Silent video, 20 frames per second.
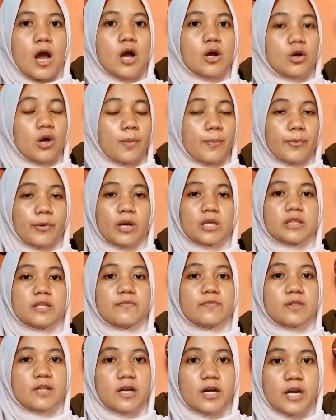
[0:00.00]
Cooperative
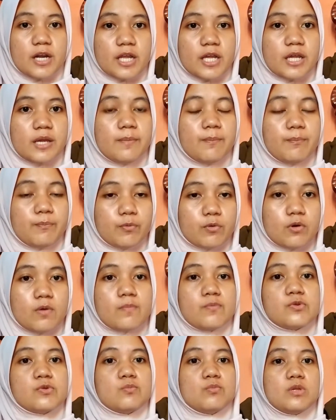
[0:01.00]
learning
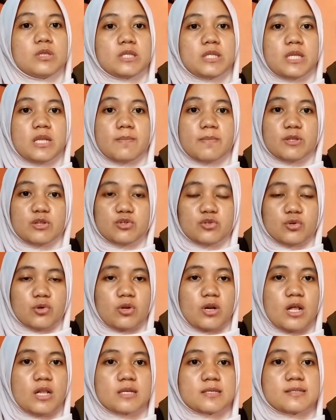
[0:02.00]
improves
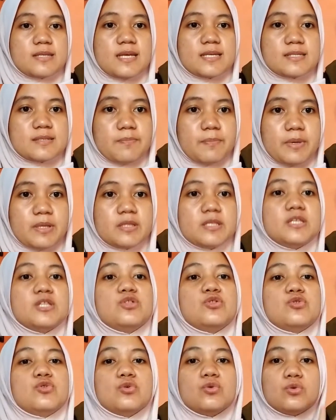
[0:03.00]
multidimensional assessment in
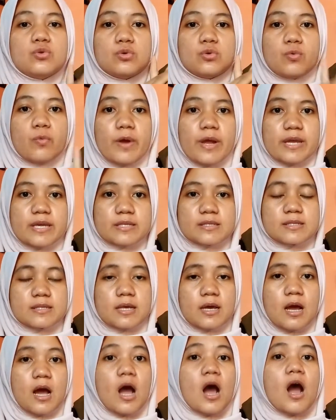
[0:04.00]
2 ways.
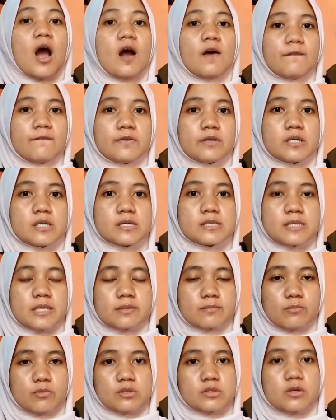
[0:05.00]
First and
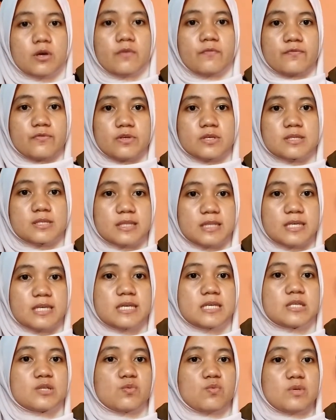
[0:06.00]
most obviously
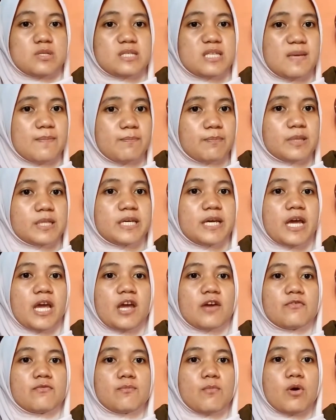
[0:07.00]
is we simply
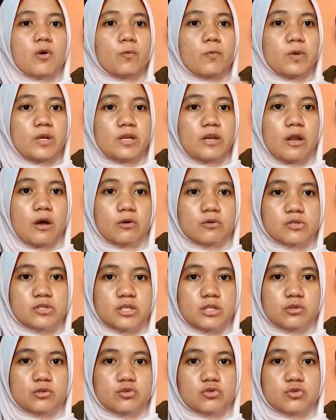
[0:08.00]
have more windows
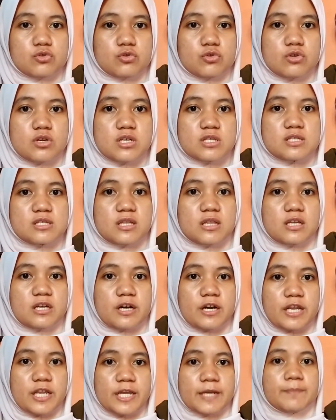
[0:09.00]
into students'
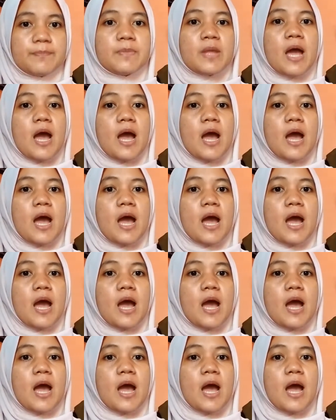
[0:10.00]
learning